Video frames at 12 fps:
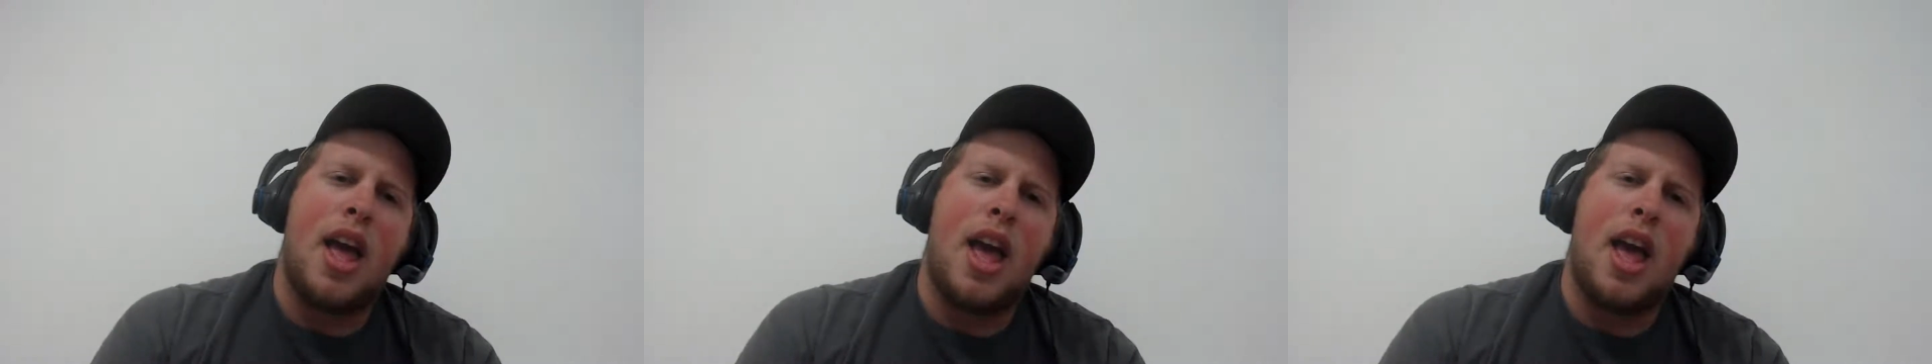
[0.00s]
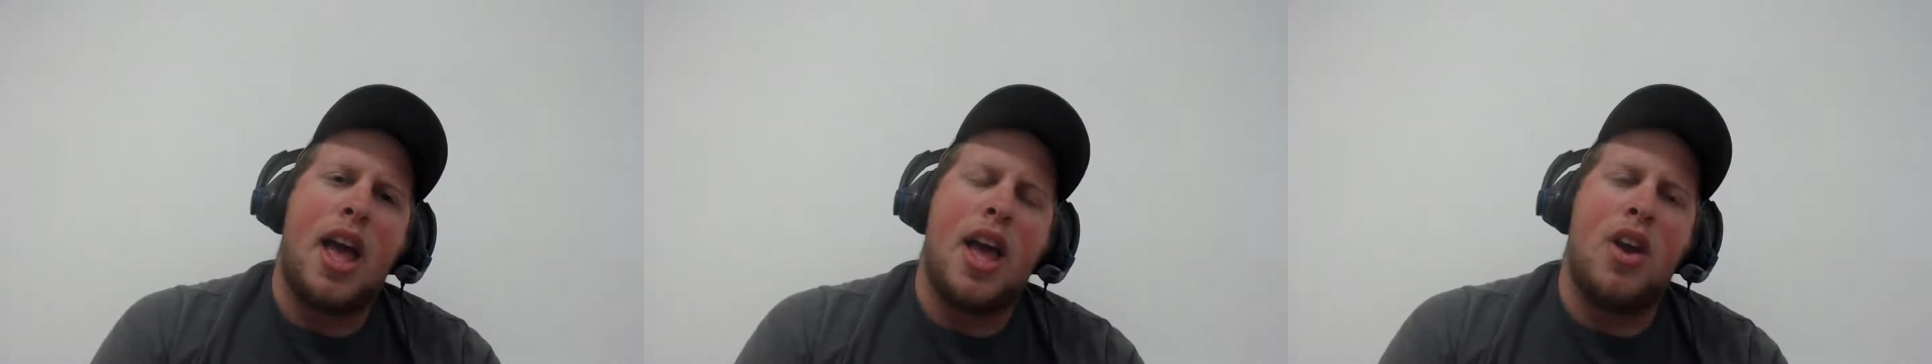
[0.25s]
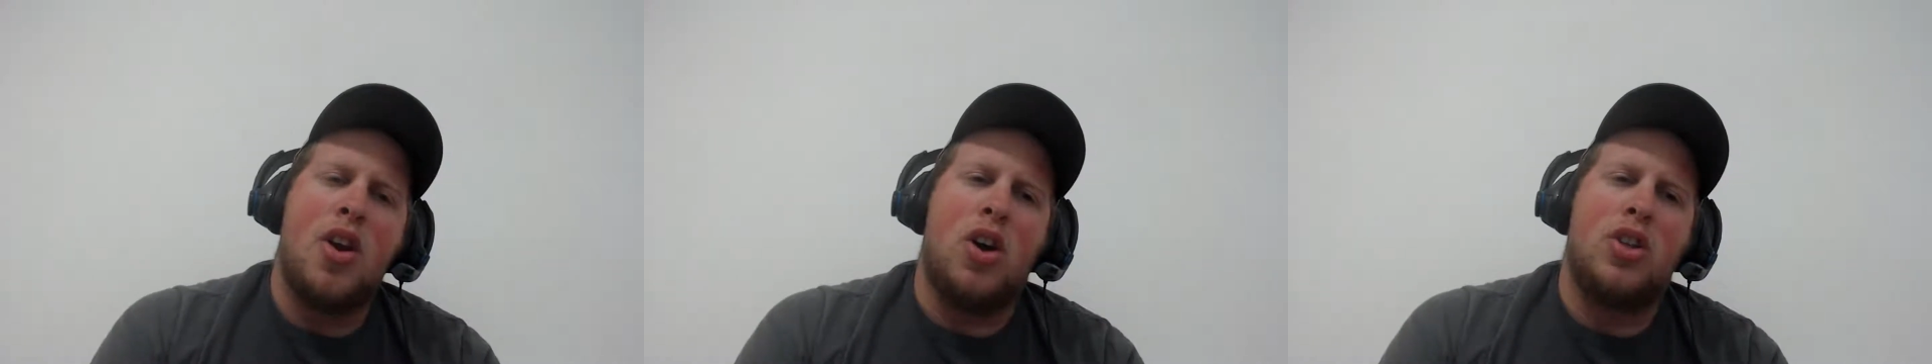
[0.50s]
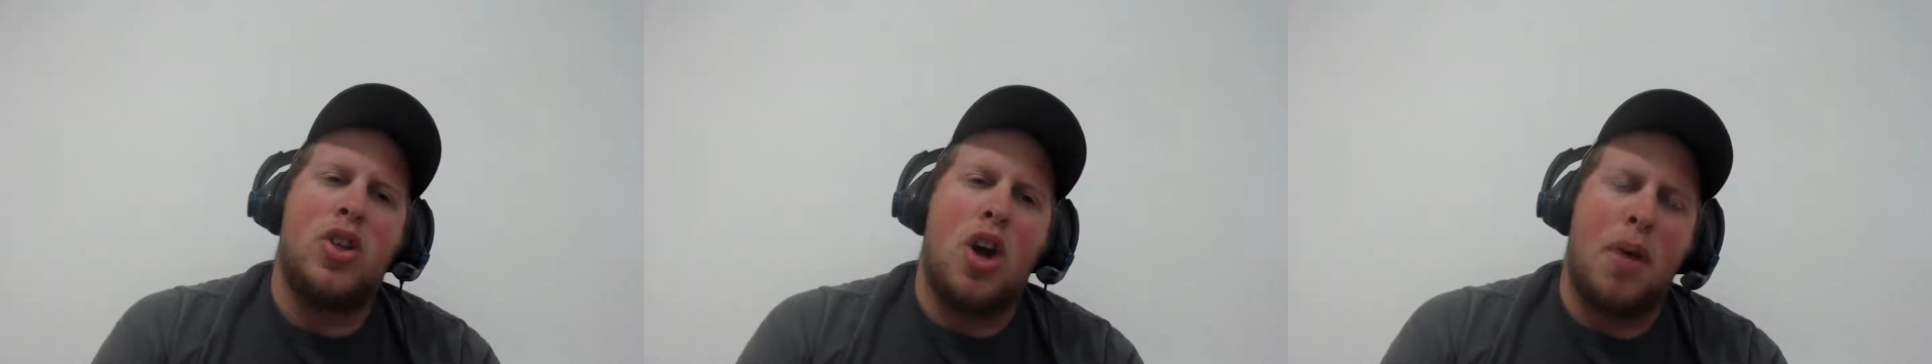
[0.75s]
And
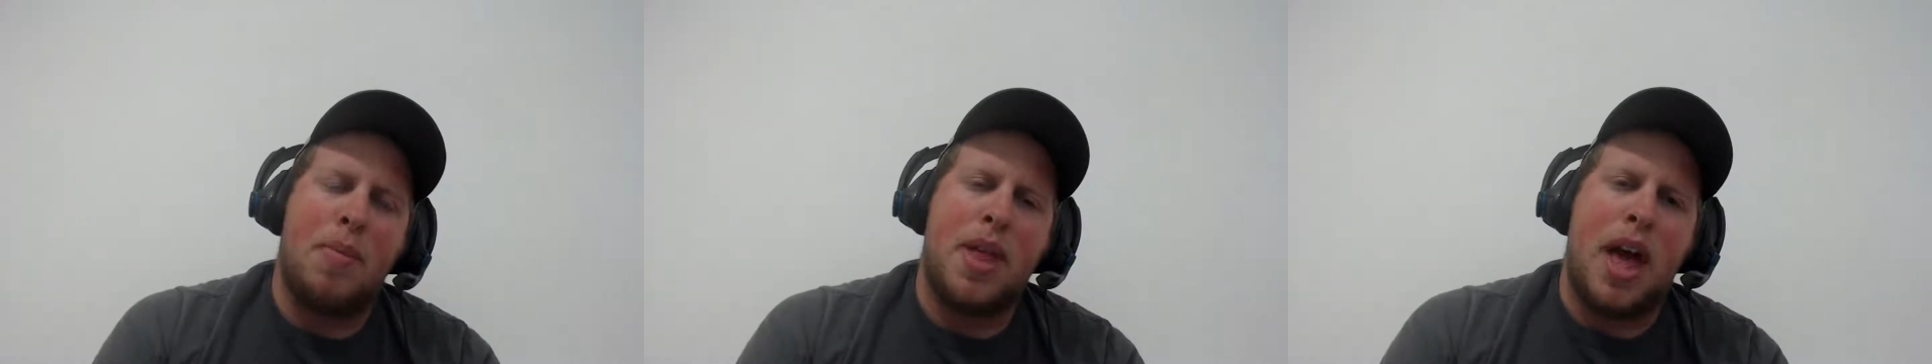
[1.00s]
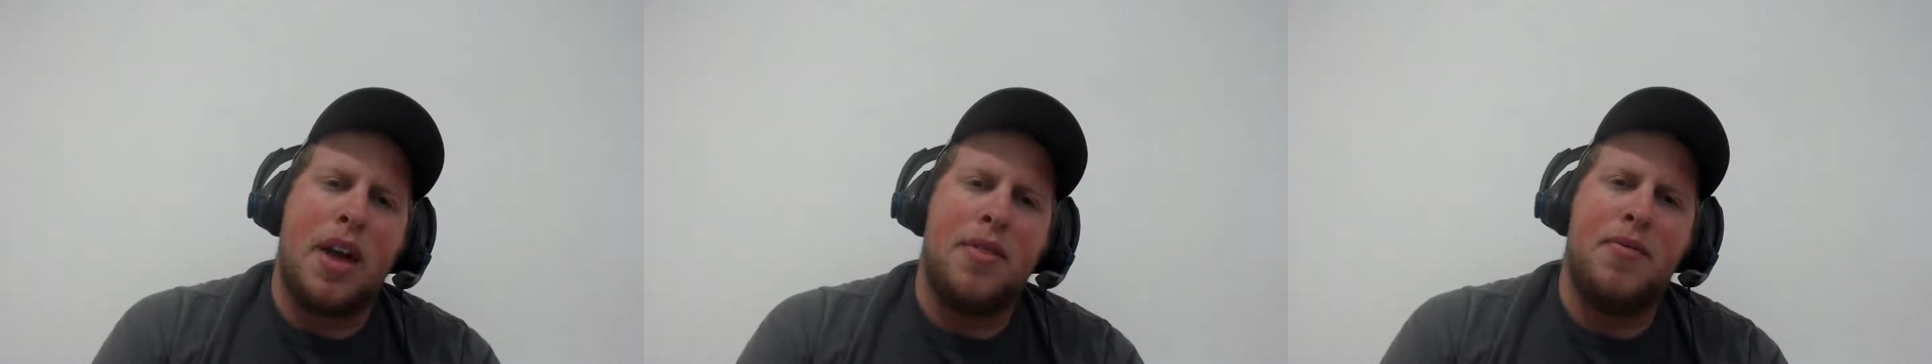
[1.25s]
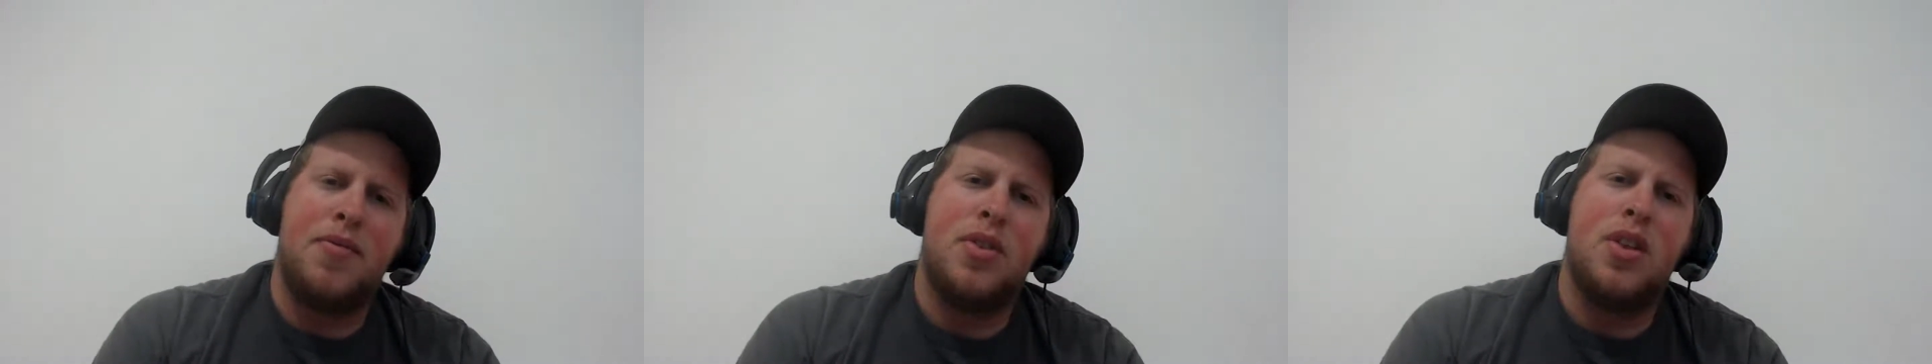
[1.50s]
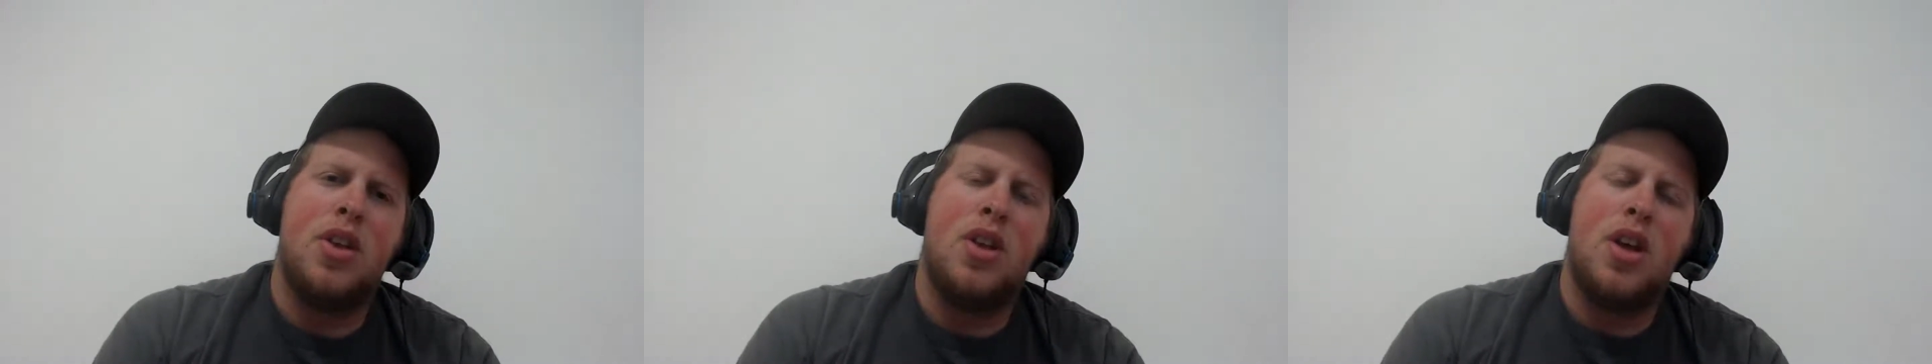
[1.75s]
on top of that,
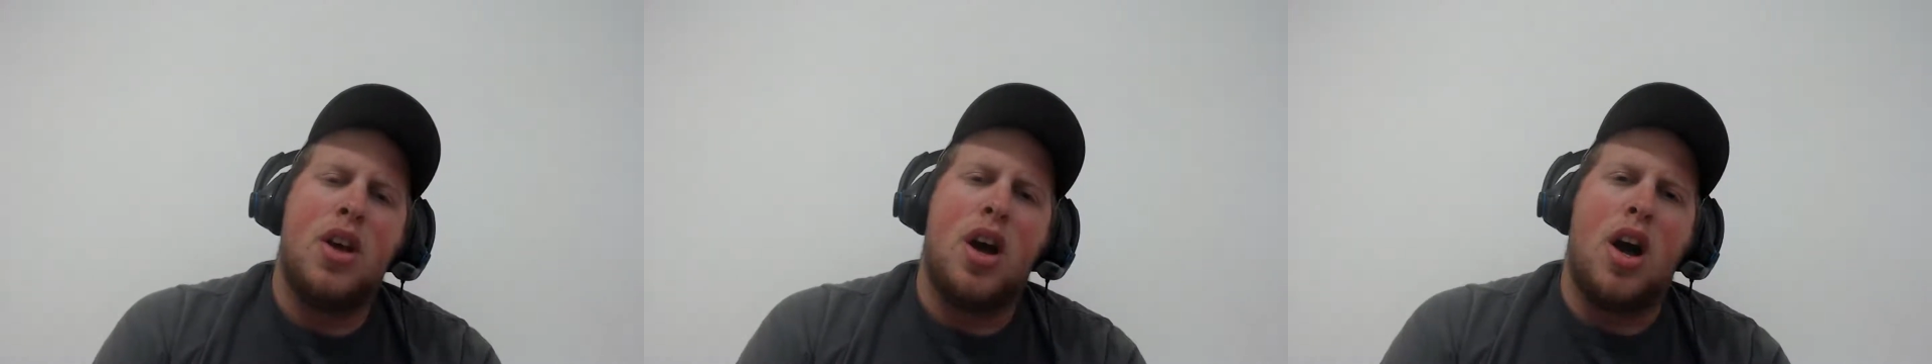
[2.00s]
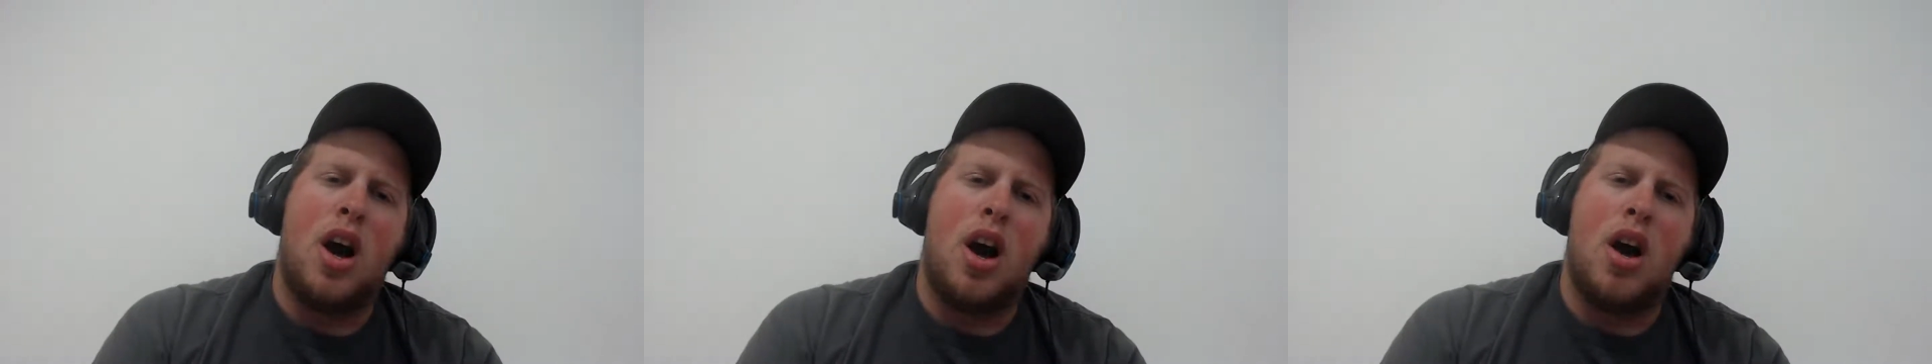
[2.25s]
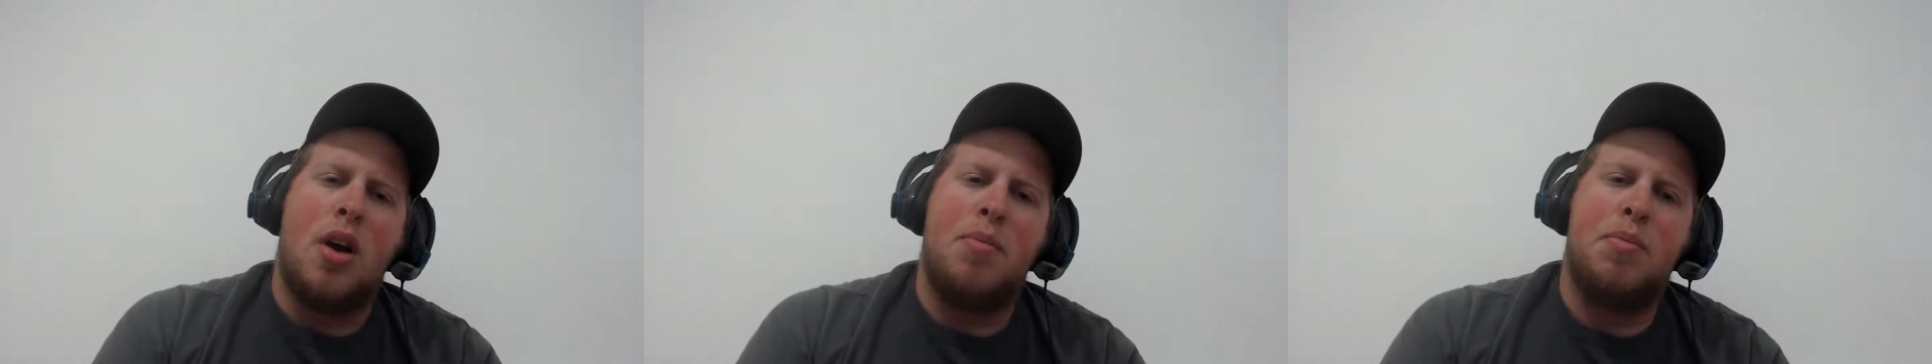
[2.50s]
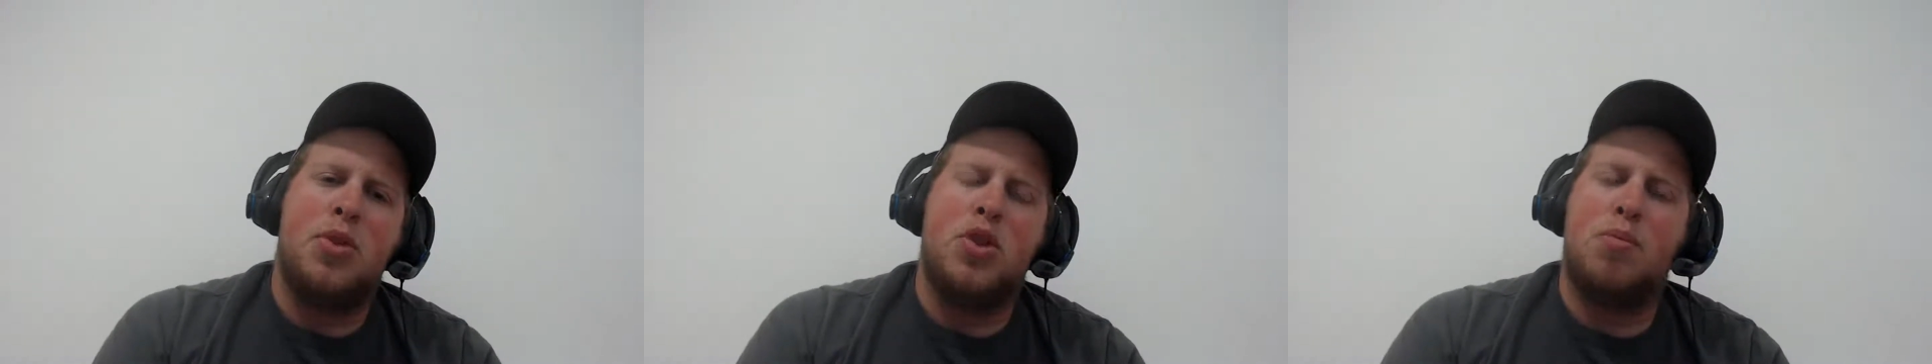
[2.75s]

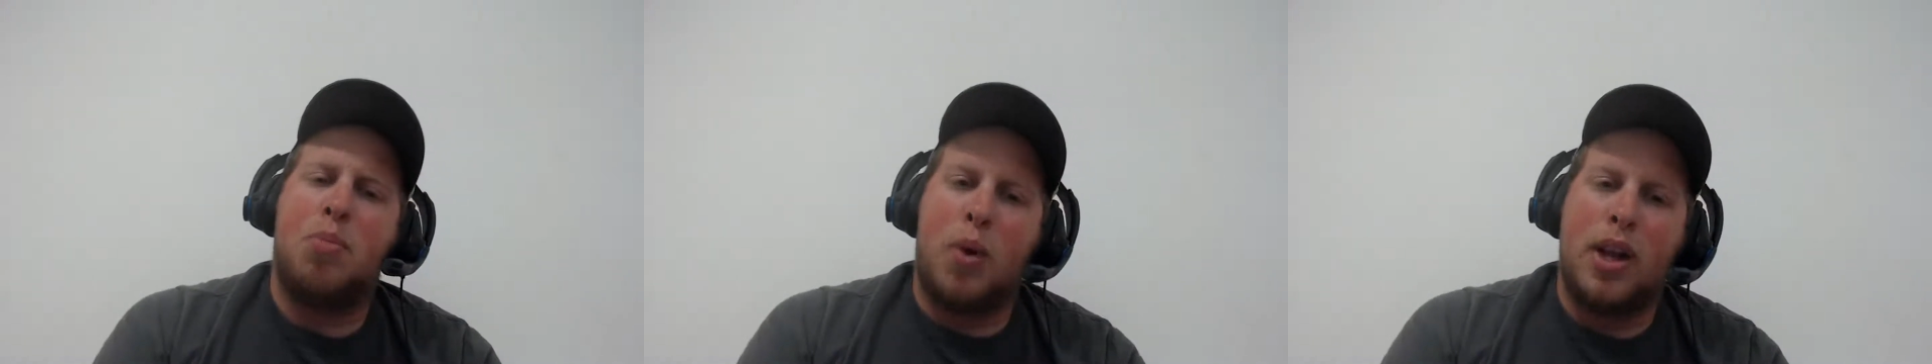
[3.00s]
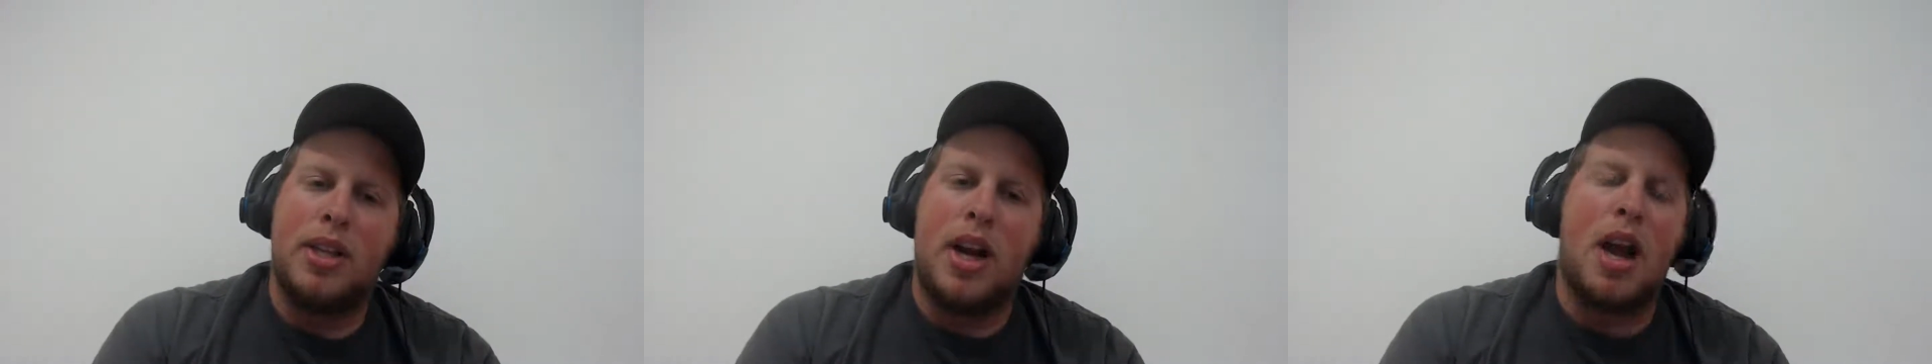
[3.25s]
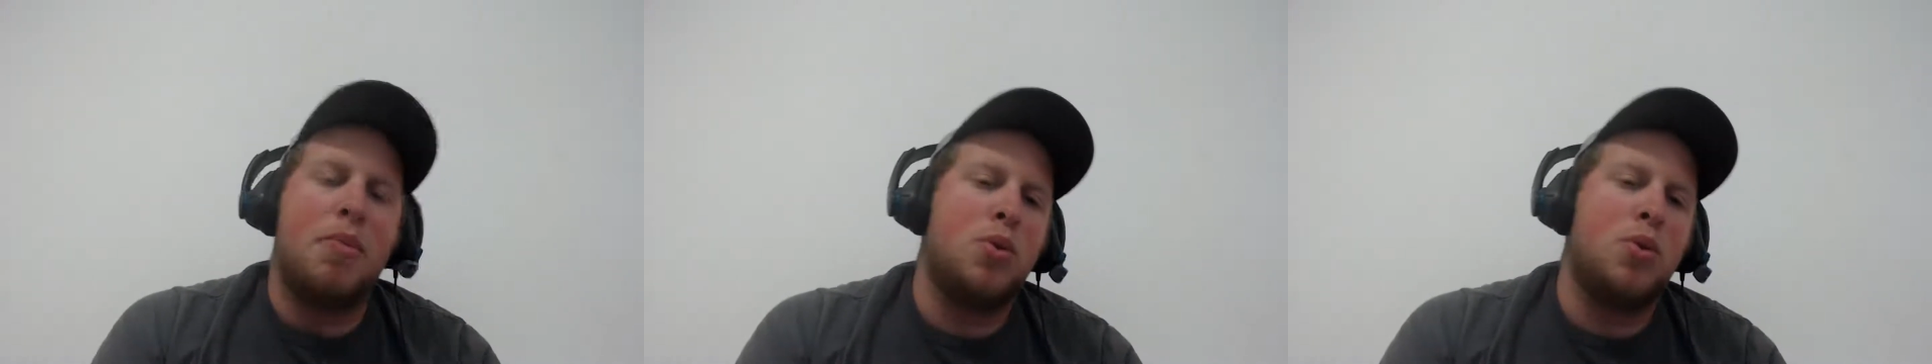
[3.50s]
springtime.